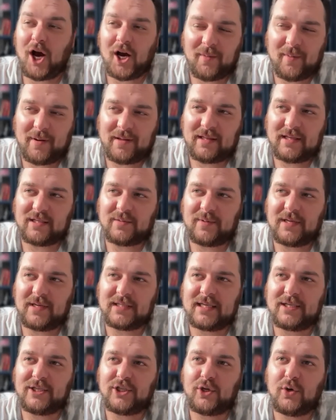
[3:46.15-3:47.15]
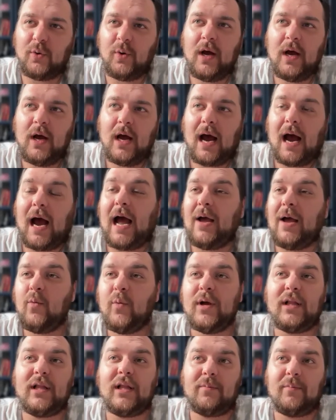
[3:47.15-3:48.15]
about this because I
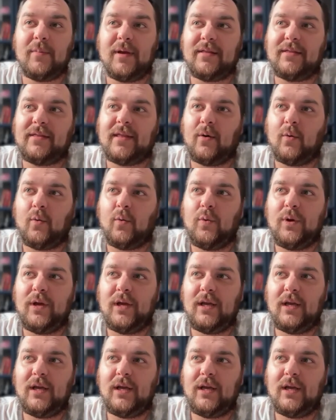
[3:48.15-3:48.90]
will admit that